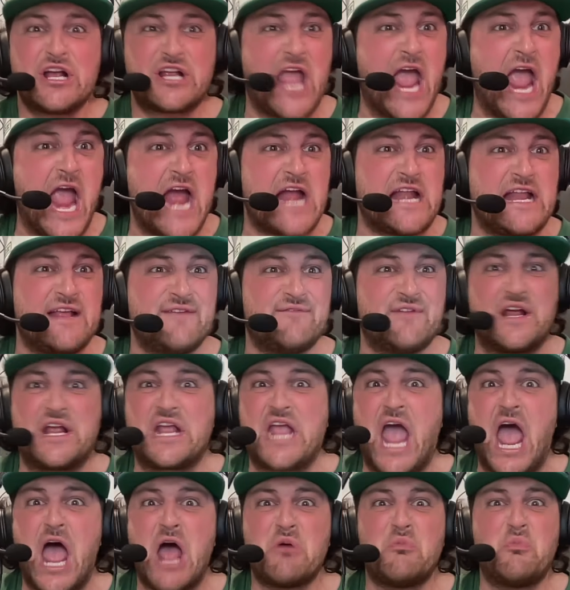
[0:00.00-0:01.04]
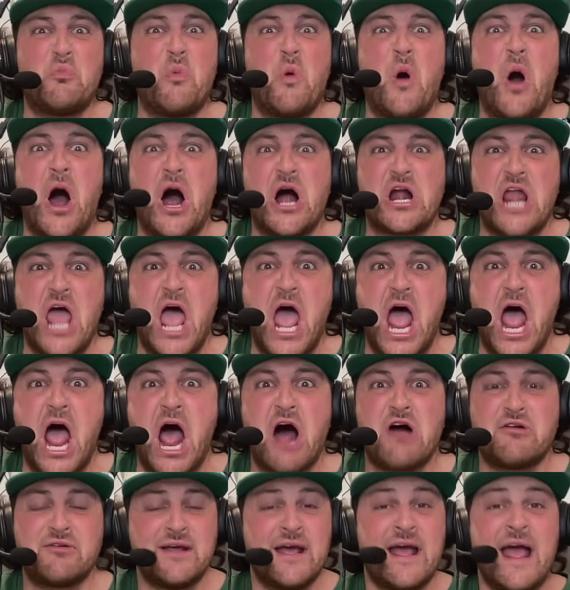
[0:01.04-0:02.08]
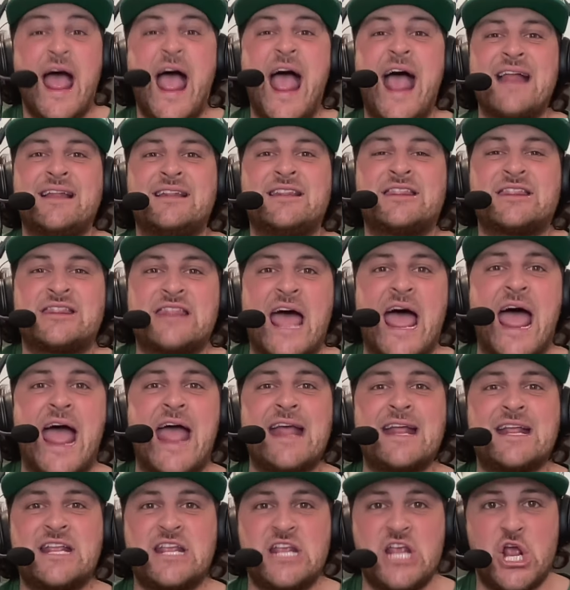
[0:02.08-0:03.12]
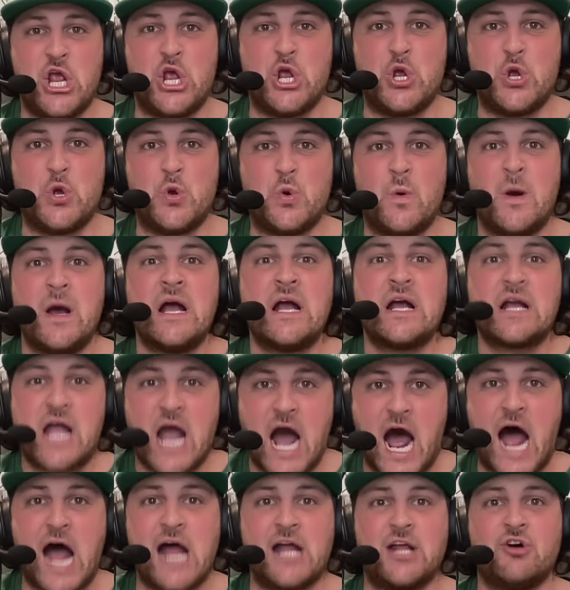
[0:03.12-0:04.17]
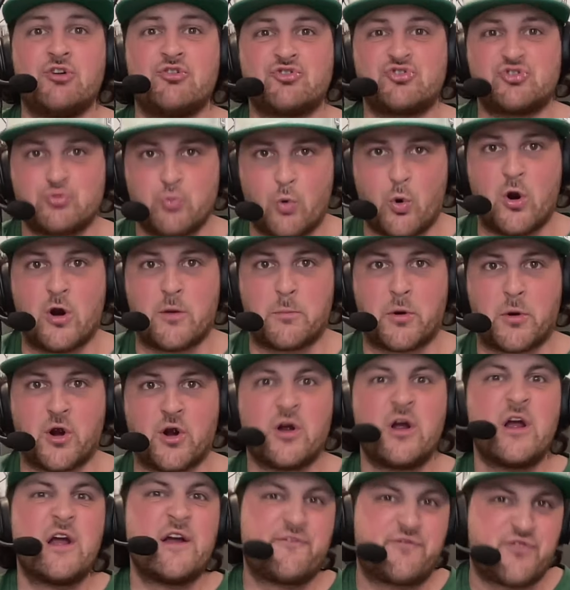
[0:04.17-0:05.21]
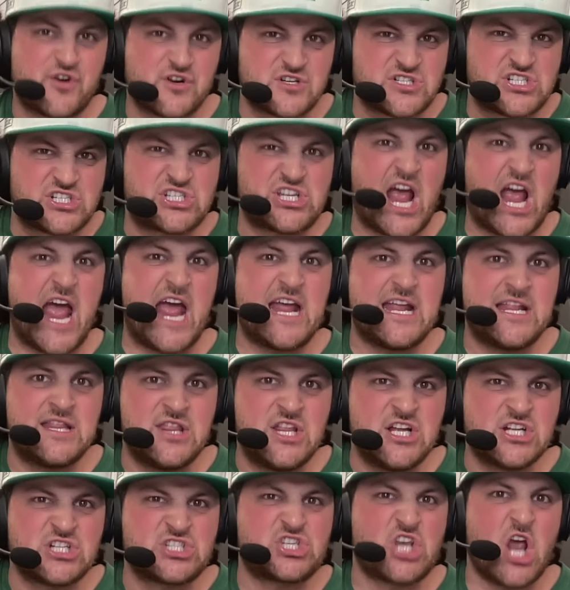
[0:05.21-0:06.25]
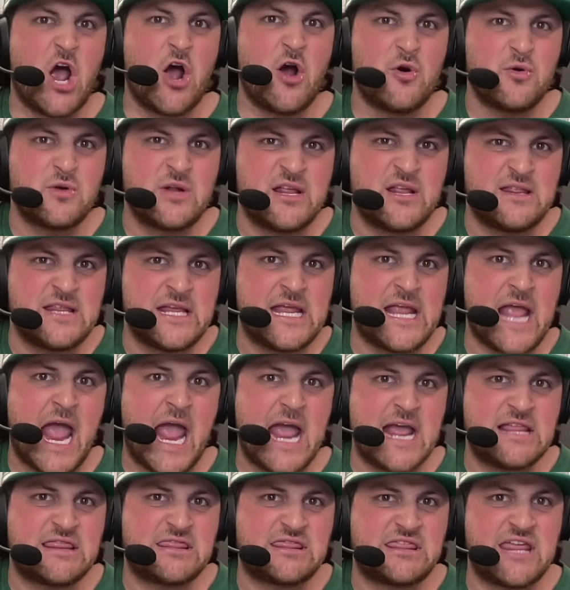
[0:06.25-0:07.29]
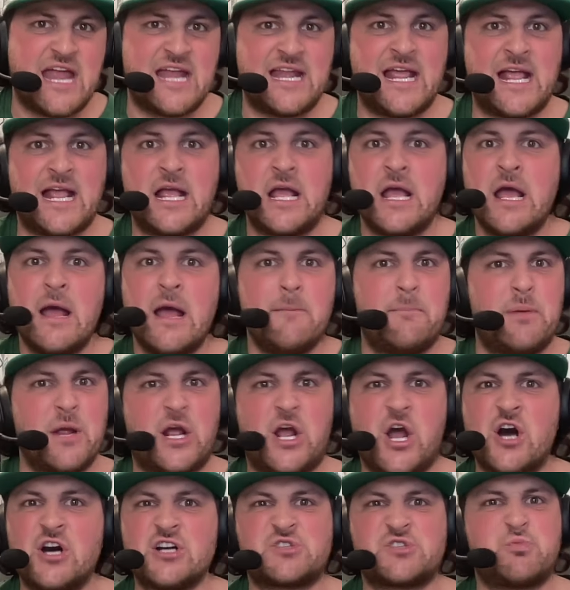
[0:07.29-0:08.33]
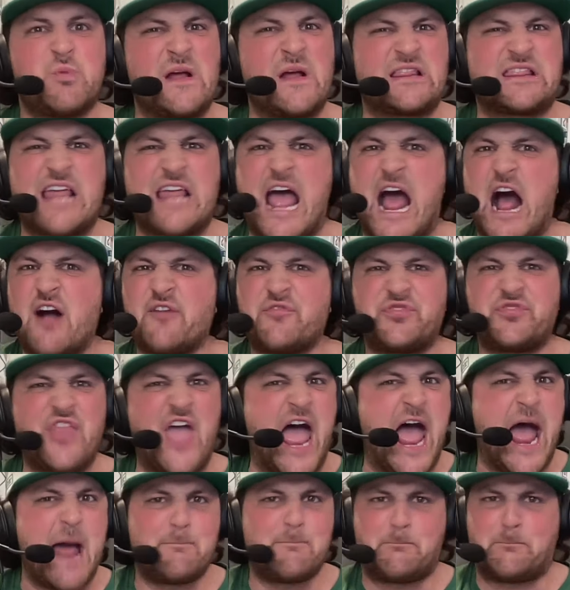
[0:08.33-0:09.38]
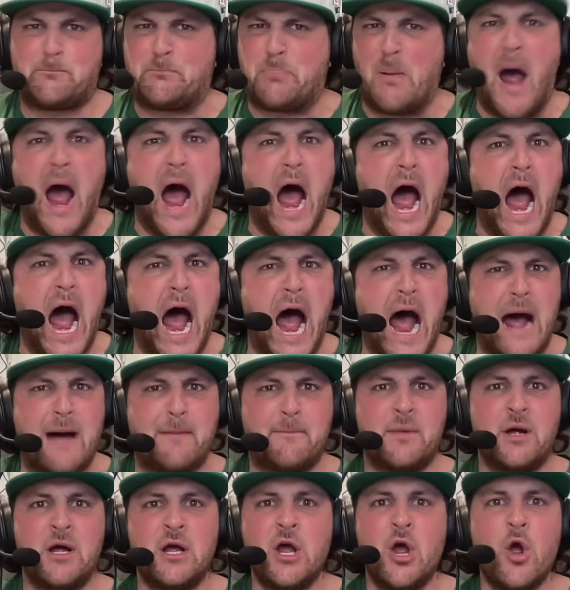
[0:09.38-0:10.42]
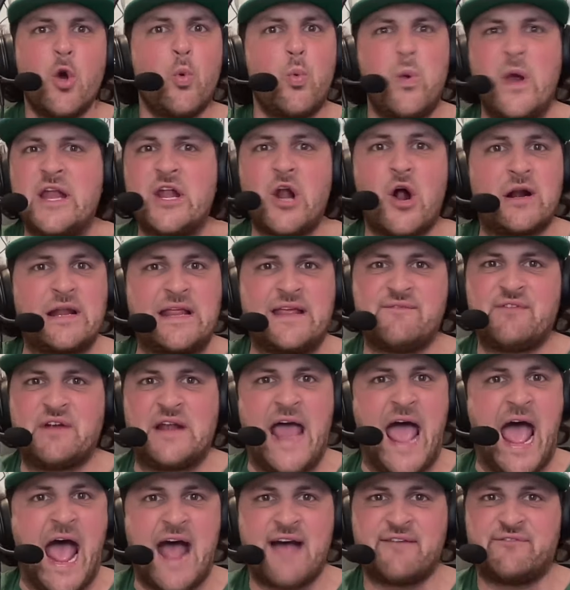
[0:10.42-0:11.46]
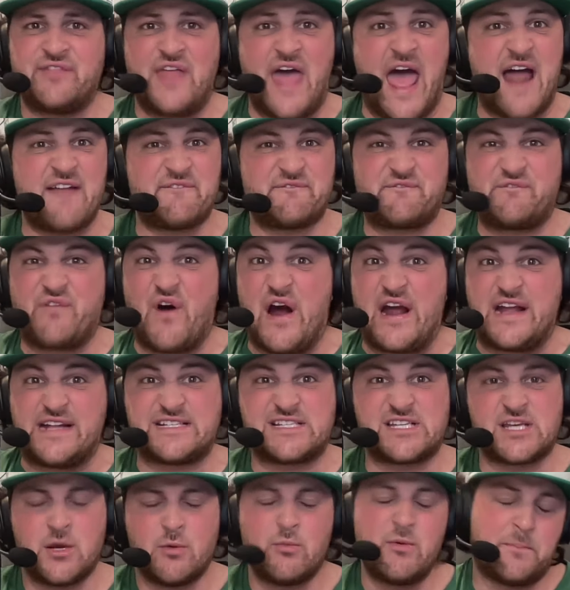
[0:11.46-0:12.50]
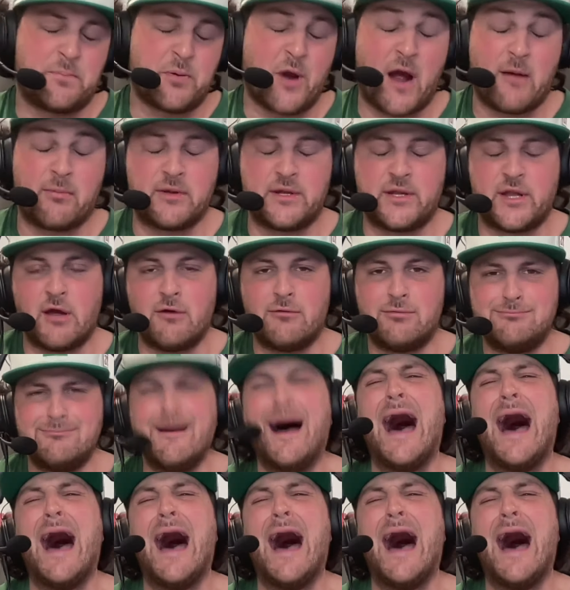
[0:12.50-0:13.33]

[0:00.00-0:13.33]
Can't even get one out. And thank you, Kyle Schwarber, for setting the tone in the eighth inning, because without that bomb, we don't even have that fight. We probably do.